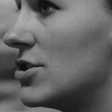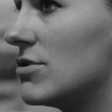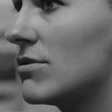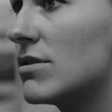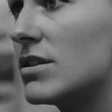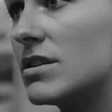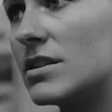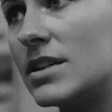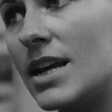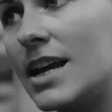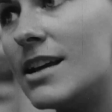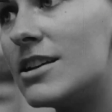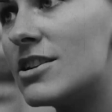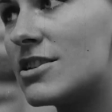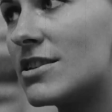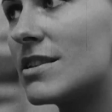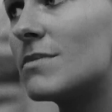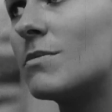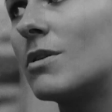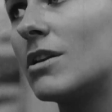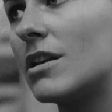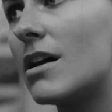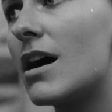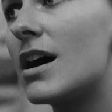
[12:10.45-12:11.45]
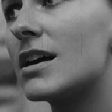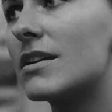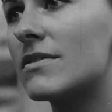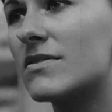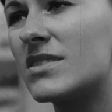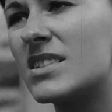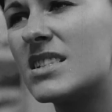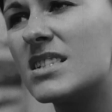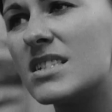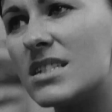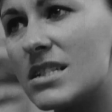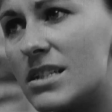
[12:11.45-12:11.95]
You can teach them a lot of
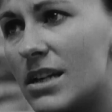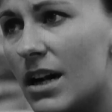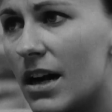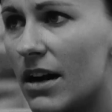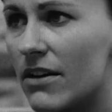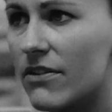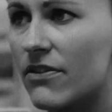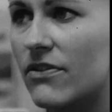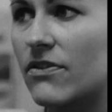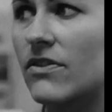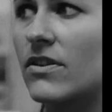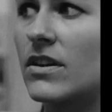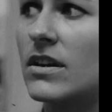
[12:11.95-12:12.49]
stuff